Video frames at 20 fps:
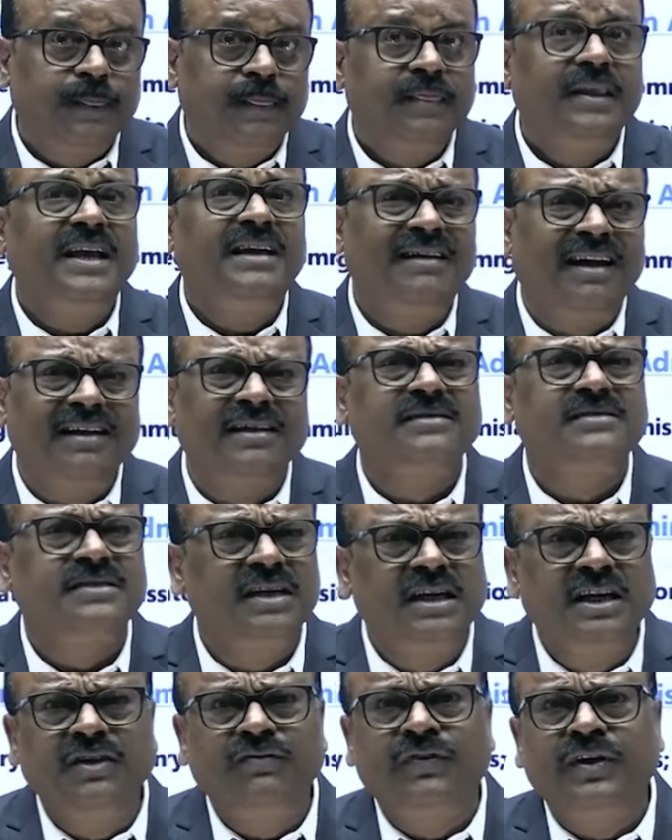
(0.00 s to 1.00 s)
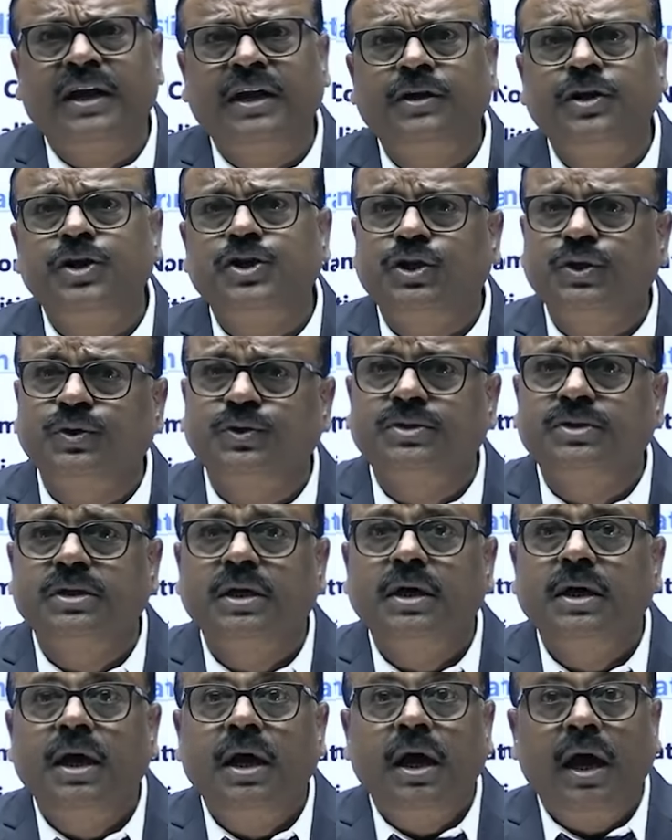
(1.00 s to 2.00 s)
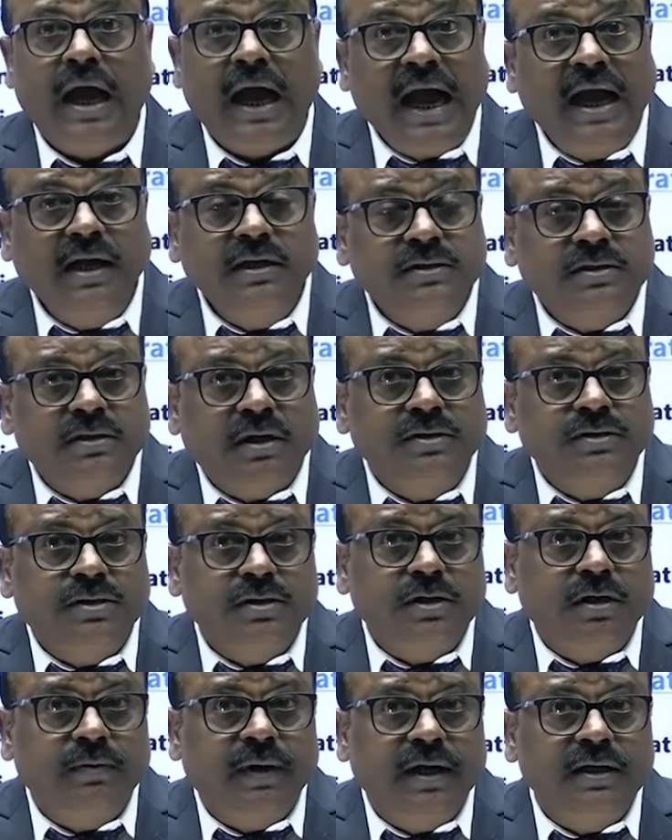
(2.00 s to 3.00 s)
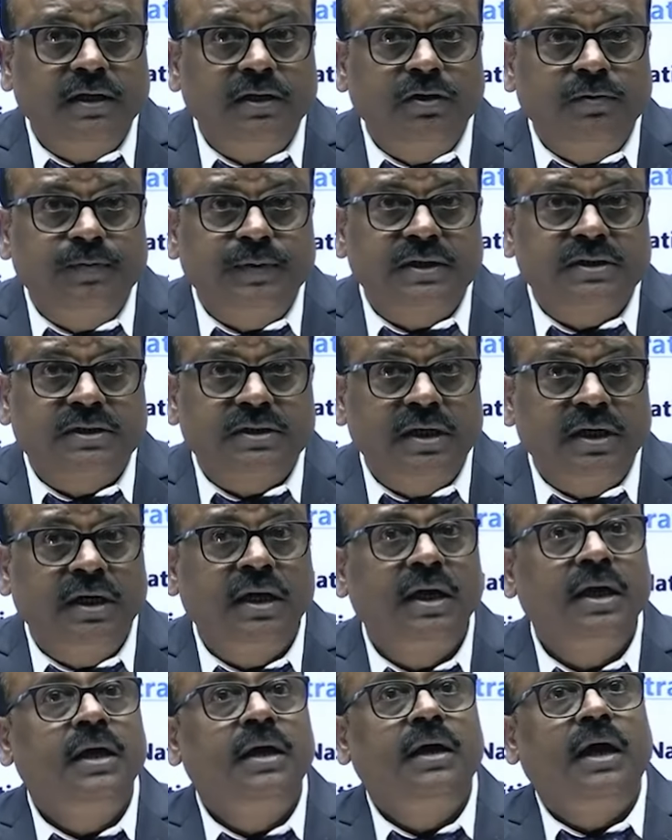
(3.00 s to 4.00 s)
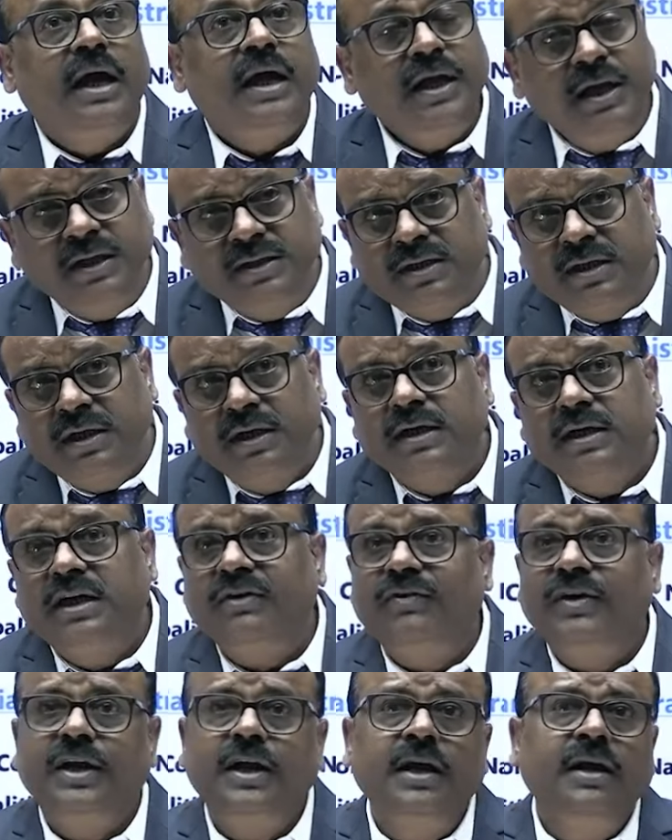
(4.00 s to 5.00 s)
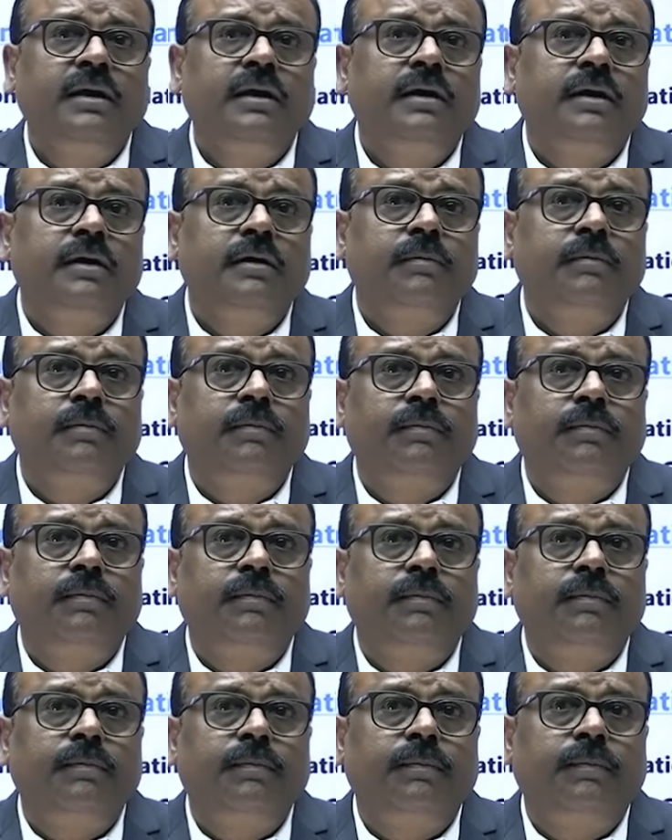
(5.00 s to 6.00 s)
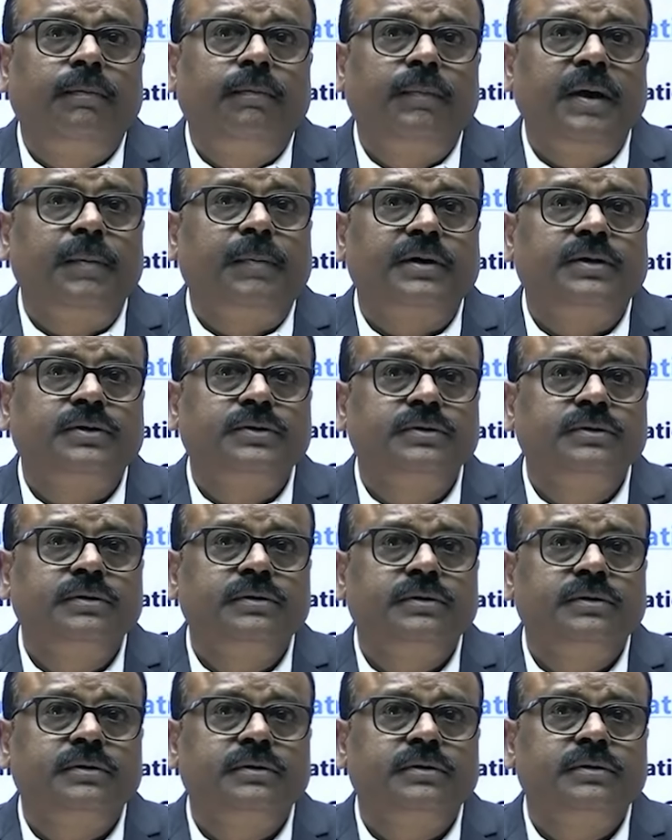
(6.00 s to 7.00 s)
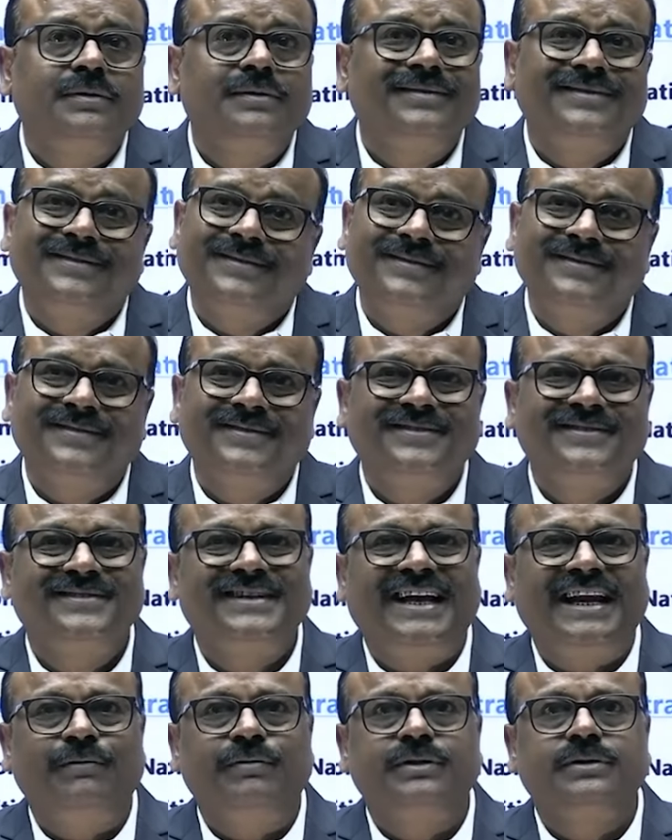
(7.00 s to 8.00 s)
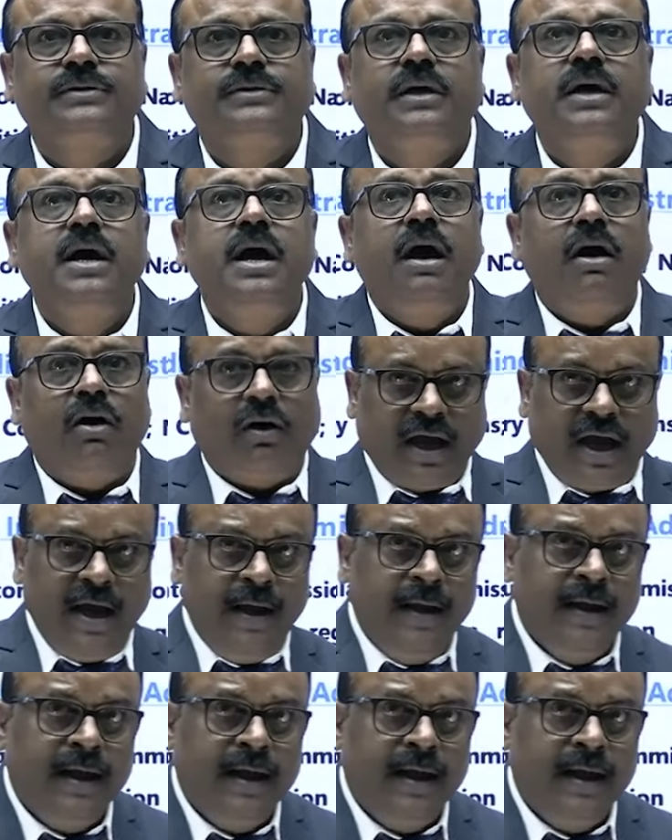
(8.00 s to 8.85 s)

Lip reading: These are the significant issues as considered by the UPSC, is given in paper 2 syllabus. Okay,